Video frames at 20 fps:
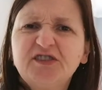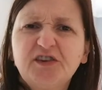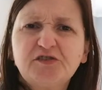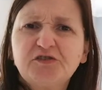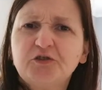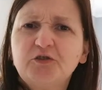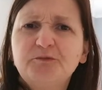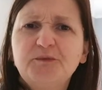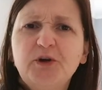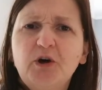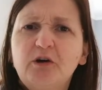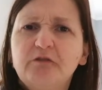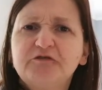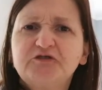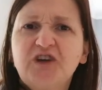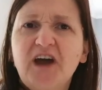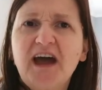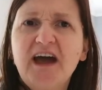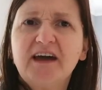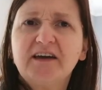to throw me off
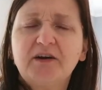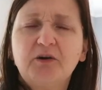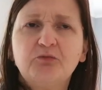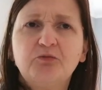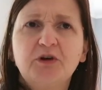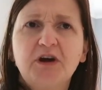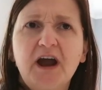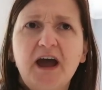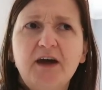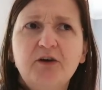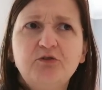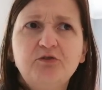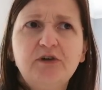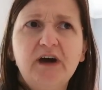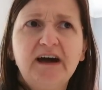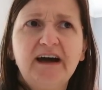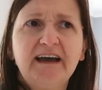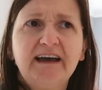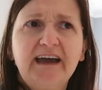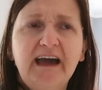track. We're out
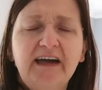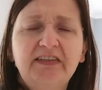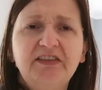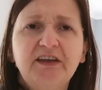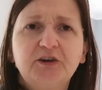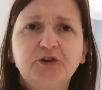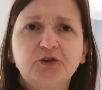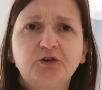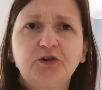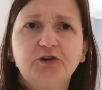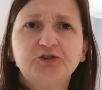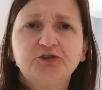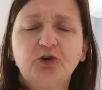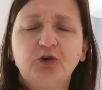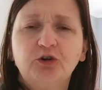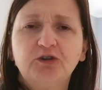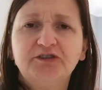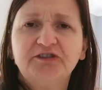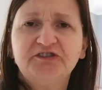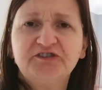at Canicross
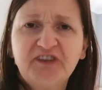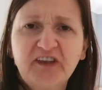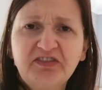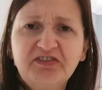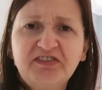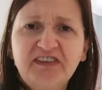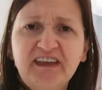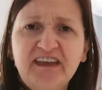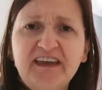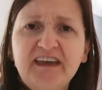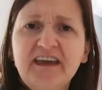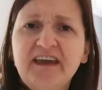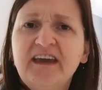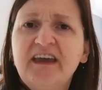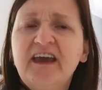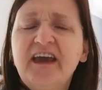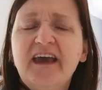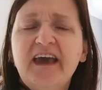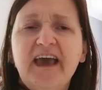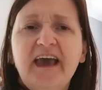on Sunday.
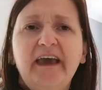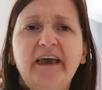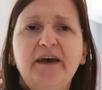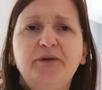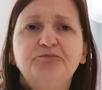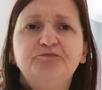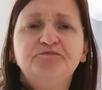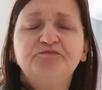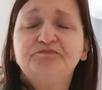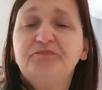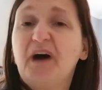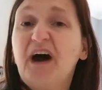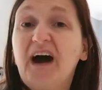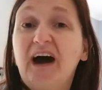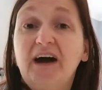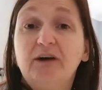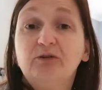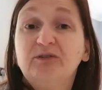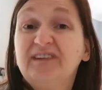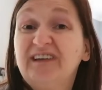Um, but
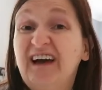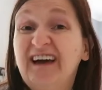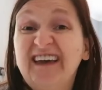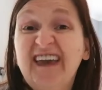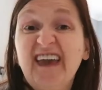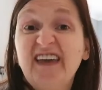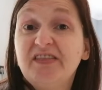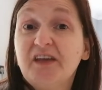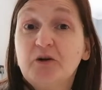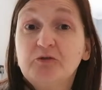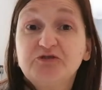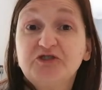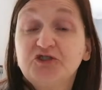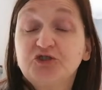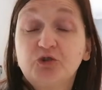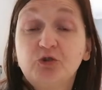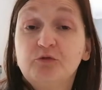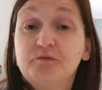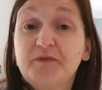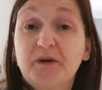I'll, again, I'll
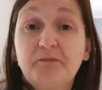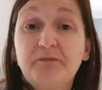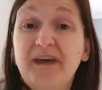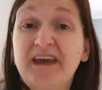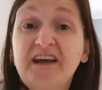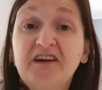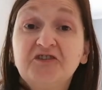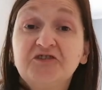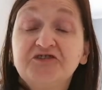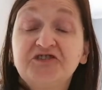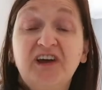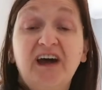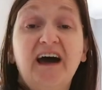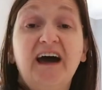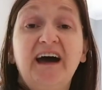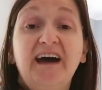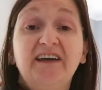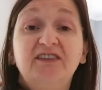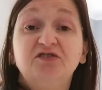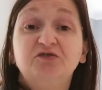just go prepared,
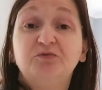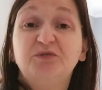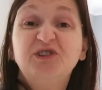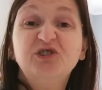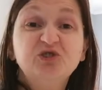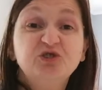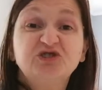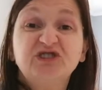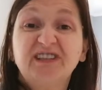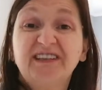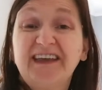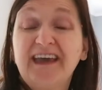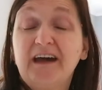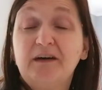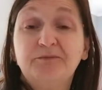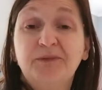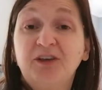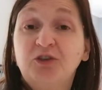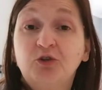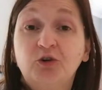and we usually get
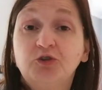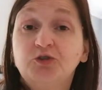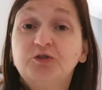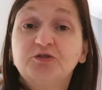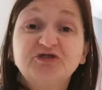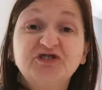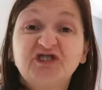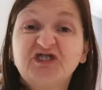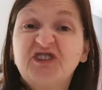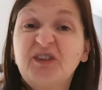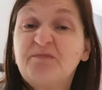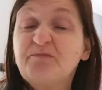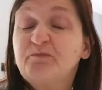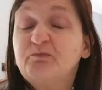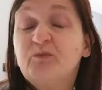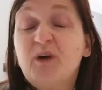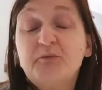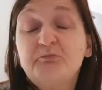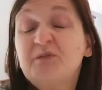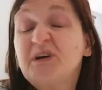a McDonald's or something
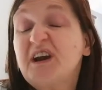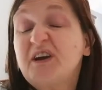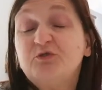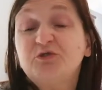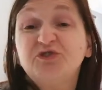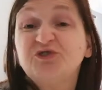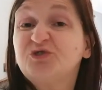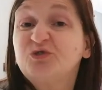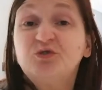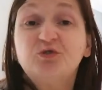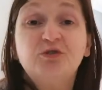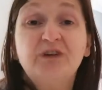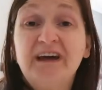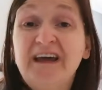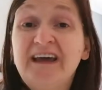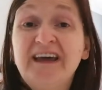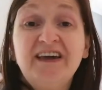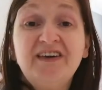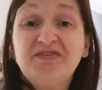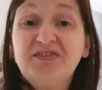when we're out, so
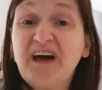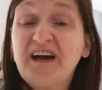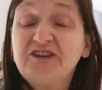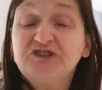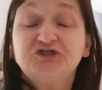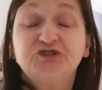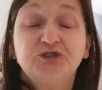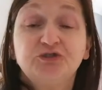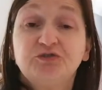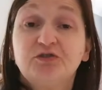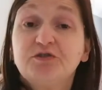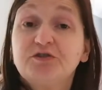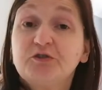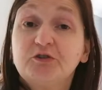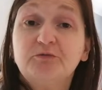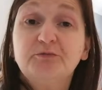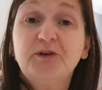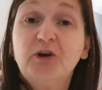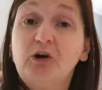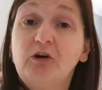that shouldn't
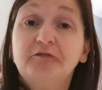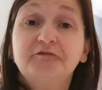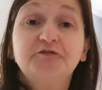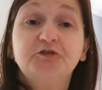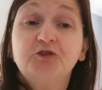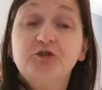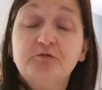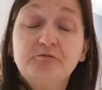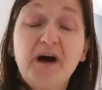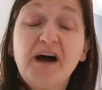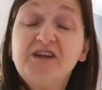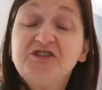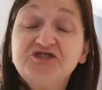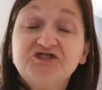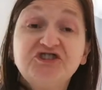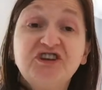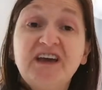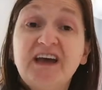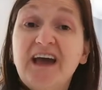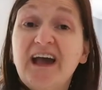throw me off too
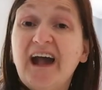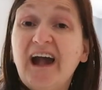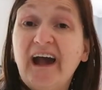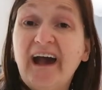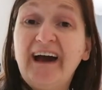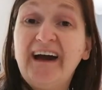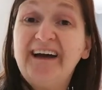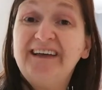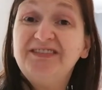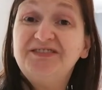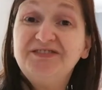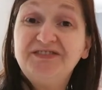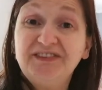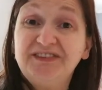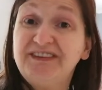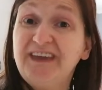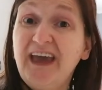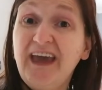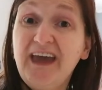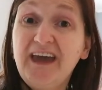much and
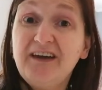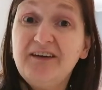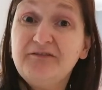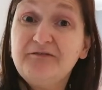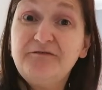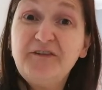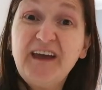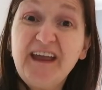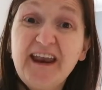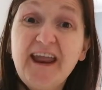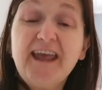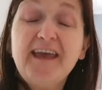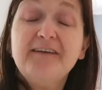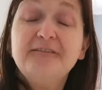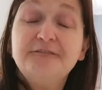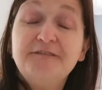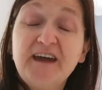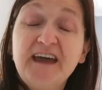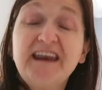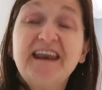yeah, very,
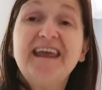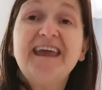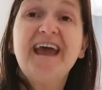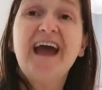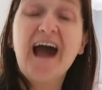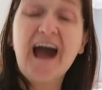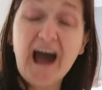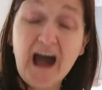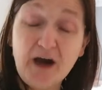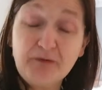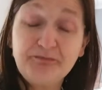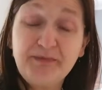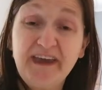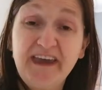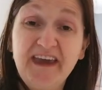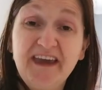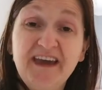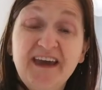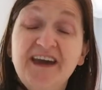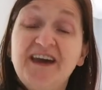very
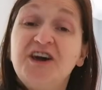happy.